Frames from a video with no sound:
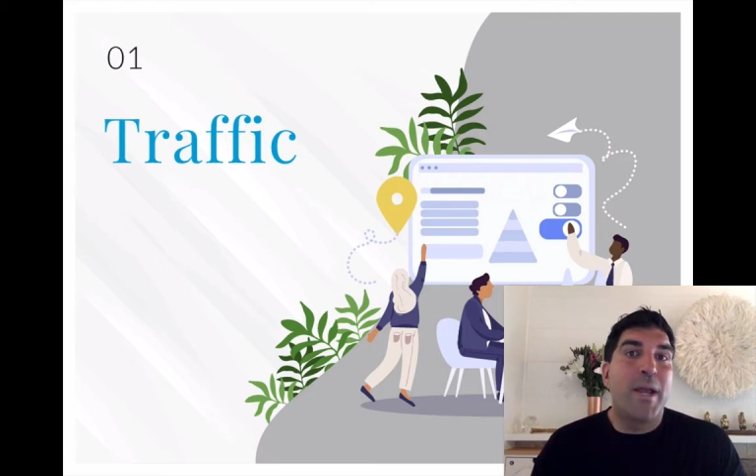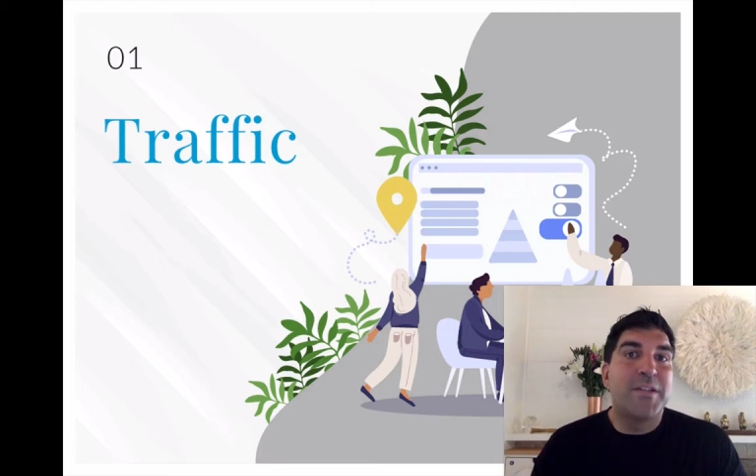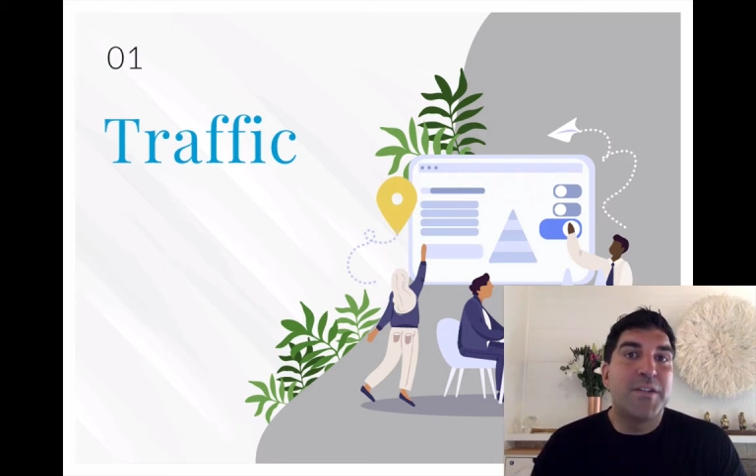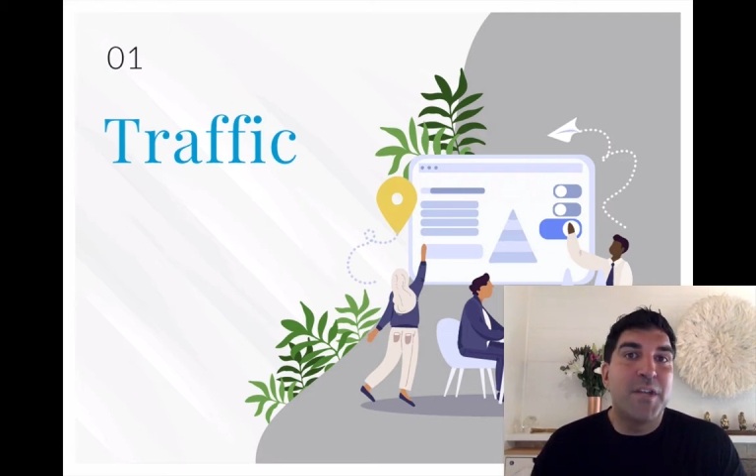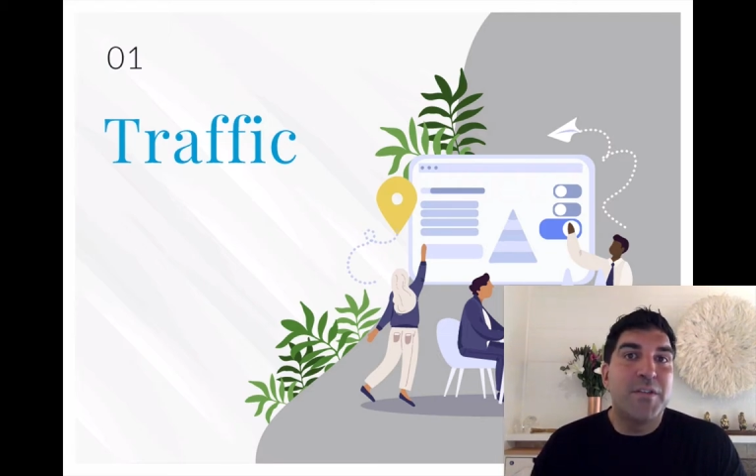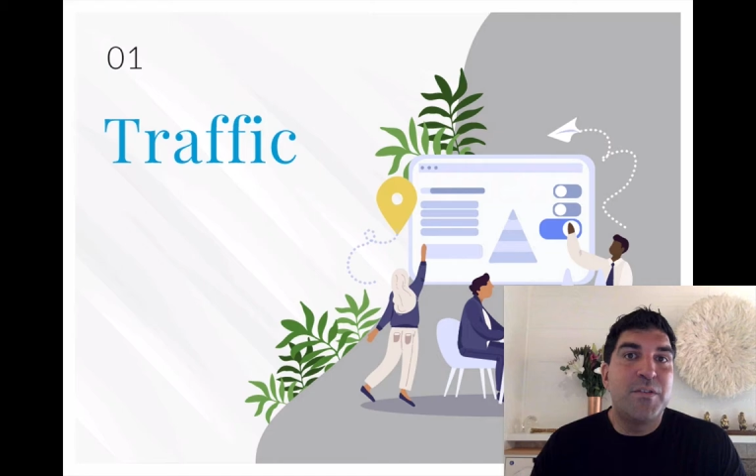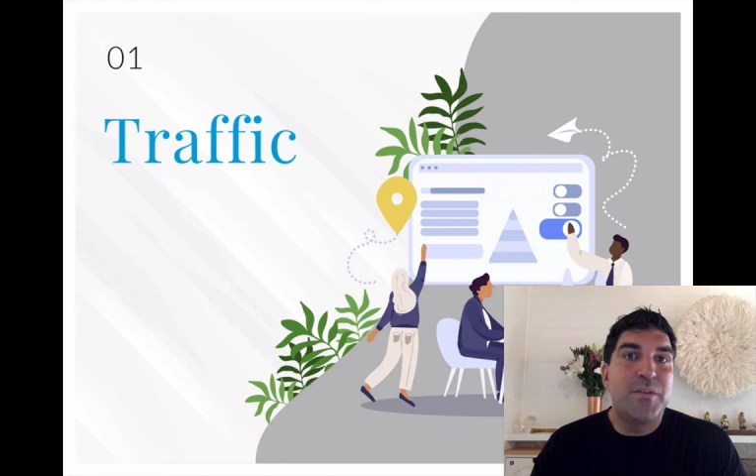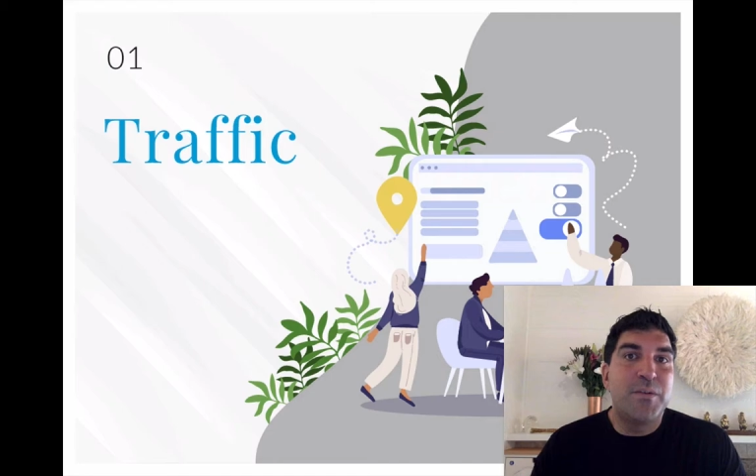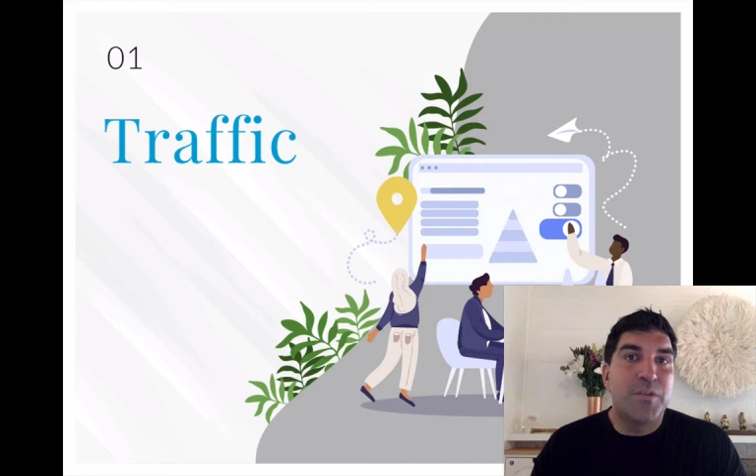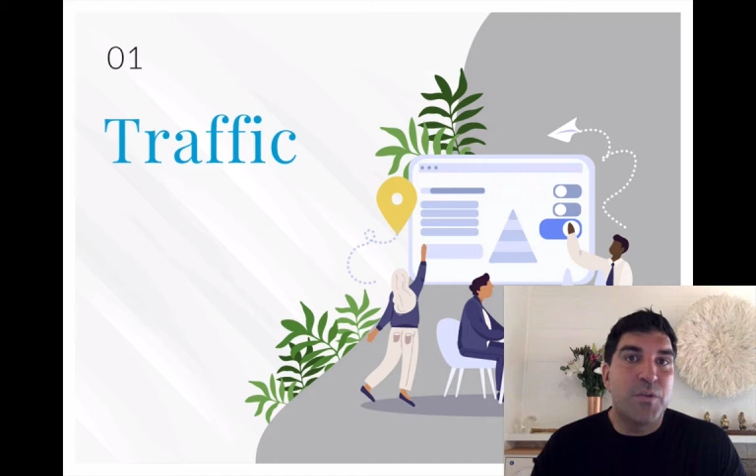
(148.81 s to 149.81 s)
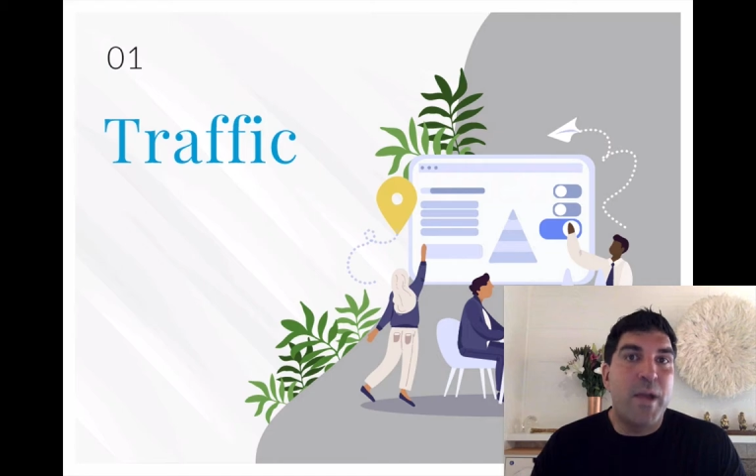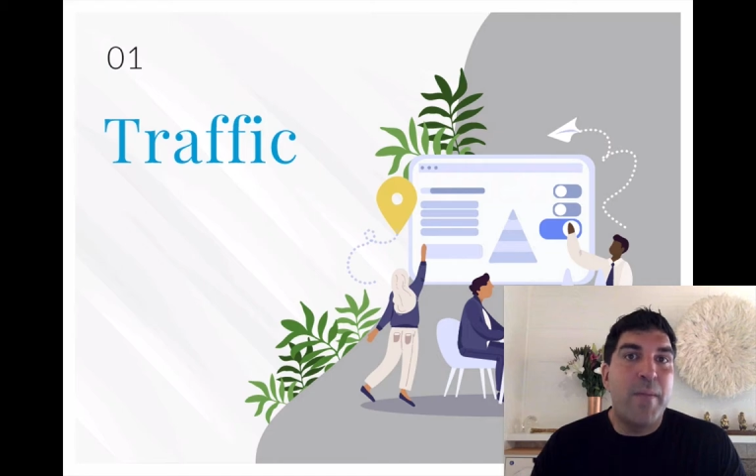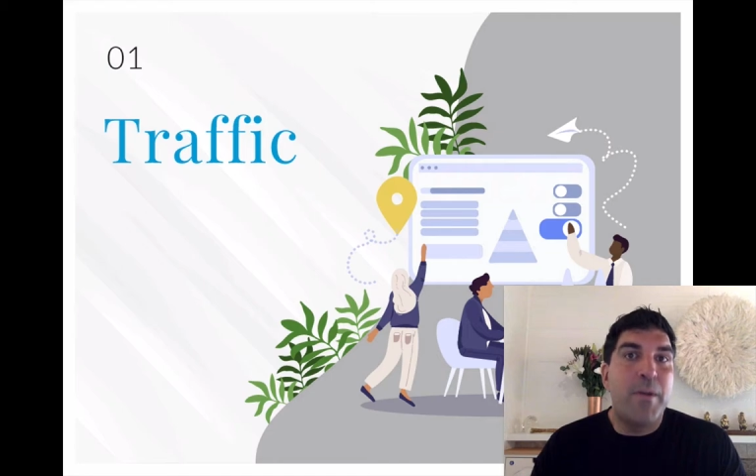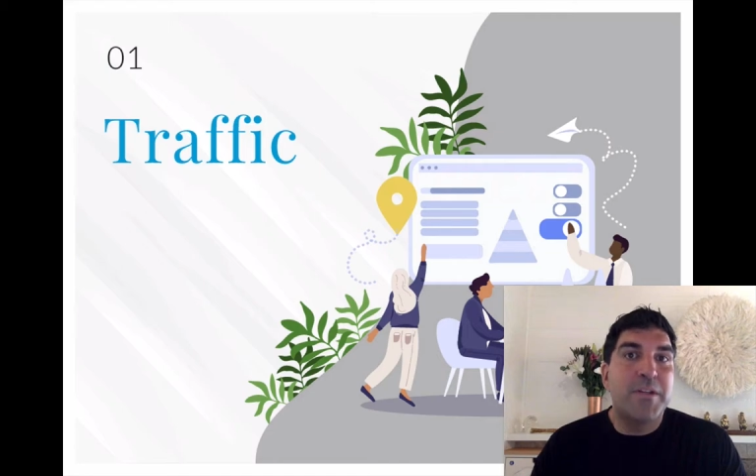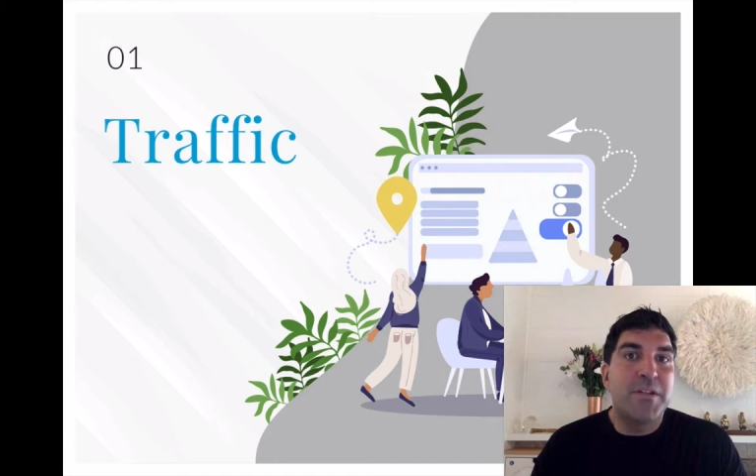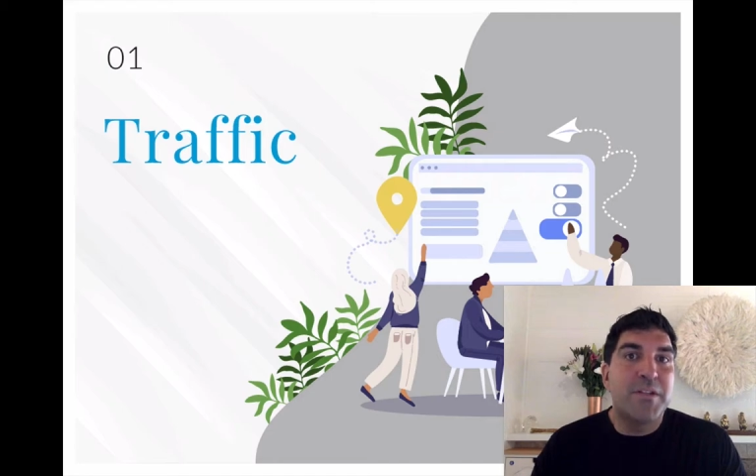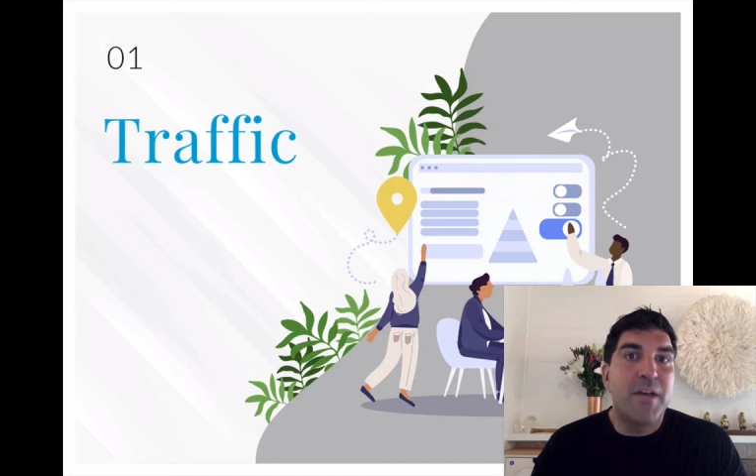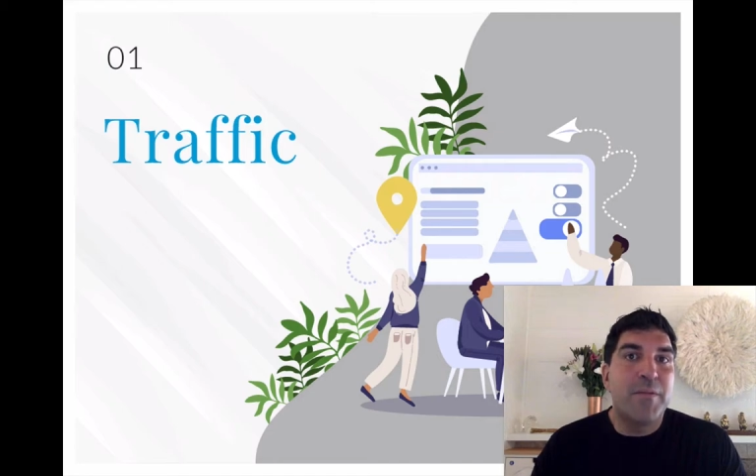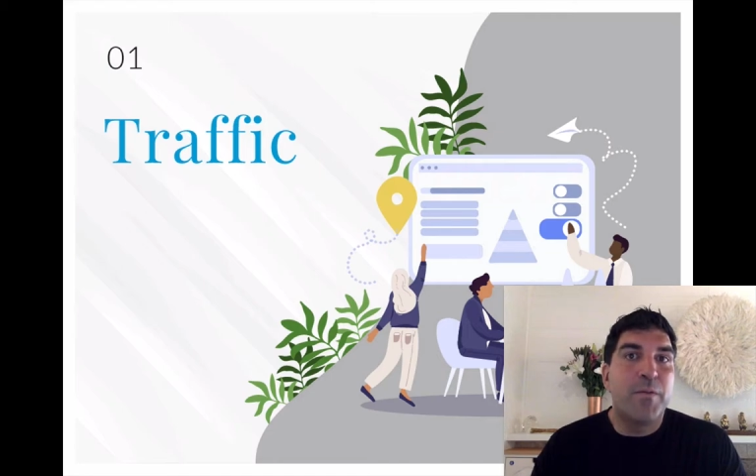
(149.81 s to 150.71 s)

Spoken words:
I suggest you do is try a bunch of stuff.